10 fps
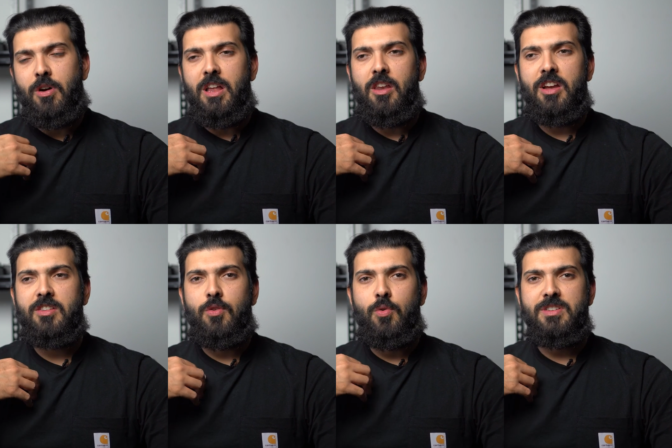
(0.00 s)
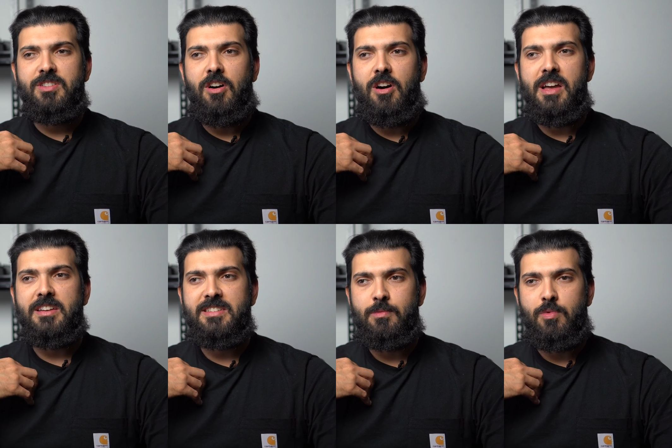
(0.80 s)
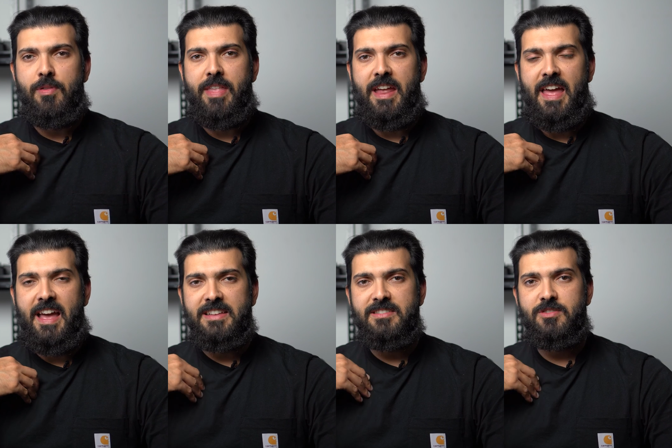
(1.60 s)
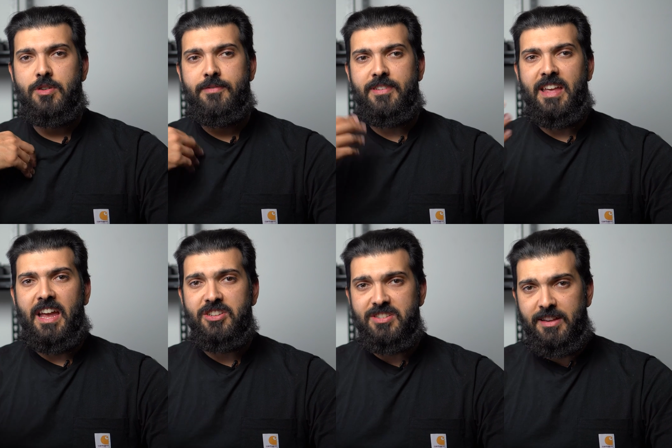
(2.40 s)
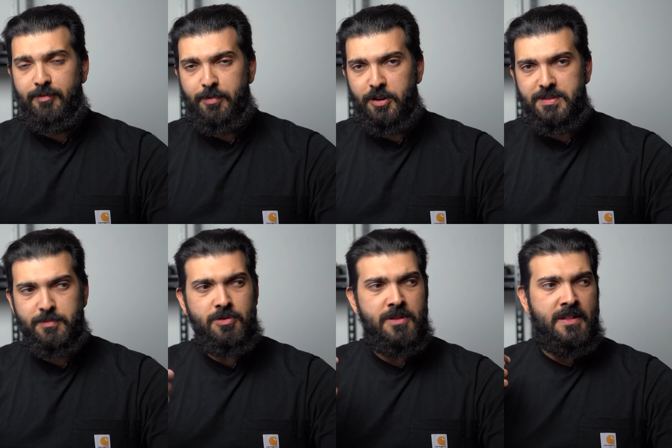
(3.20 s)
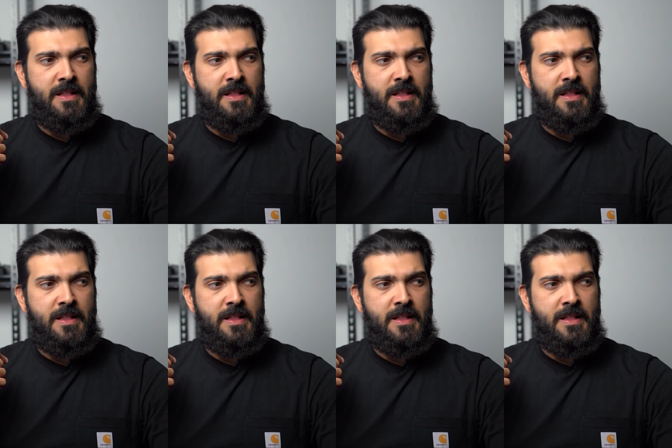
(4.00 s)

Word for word: I like to always hire someone that has certifications if possible.